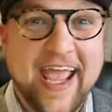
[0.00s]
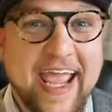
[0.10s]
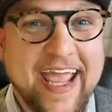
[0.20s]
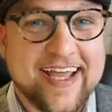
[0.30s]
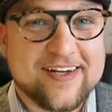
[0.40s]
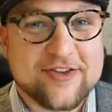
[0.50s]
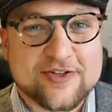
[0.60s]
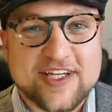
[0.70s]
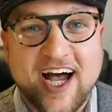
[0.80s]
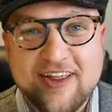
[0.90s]
And
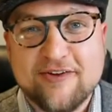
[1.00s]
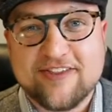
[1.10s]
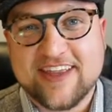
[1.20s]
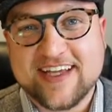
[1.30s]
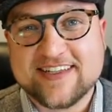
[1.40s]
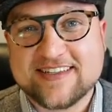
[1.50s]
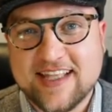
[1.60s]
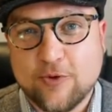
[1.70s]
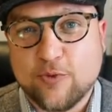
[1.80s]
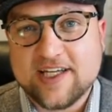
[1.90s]
there's other things
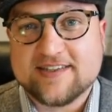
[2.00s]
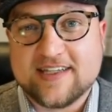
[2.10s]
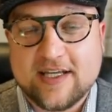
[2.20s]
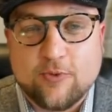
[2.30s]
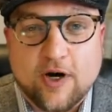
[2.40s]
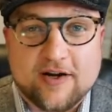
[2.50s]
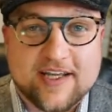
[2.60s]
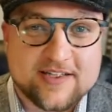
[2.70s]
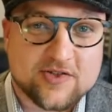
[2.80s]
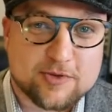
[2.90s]
that we see where
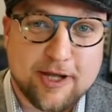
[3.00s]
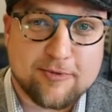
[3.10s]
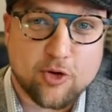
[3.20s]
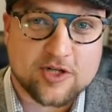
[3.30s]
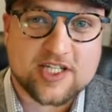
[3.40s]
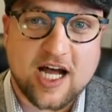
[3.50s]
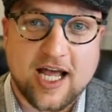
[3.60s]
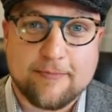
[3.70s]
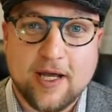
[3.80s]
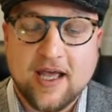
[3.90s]
kids are spending more
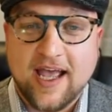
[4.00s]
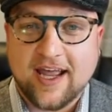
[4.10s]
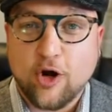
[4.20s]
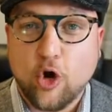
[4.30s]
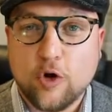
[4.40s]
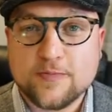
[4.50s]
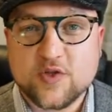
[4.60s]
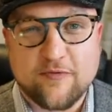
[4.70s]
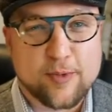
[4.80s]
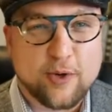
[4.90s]
time at home, so
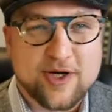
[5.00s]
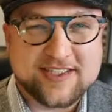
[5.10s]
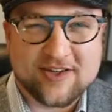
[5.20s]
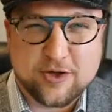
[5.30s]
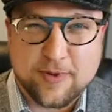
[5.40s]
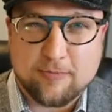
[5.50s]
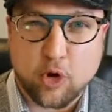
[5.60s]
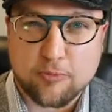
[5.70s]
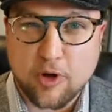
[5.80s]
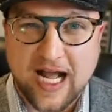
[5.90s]
everybody wants a little bit
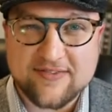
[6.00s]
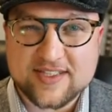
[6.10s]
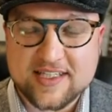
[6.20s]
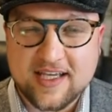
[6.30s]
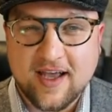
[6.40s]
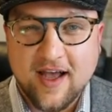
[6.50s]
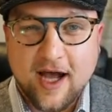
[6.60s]
more privacy.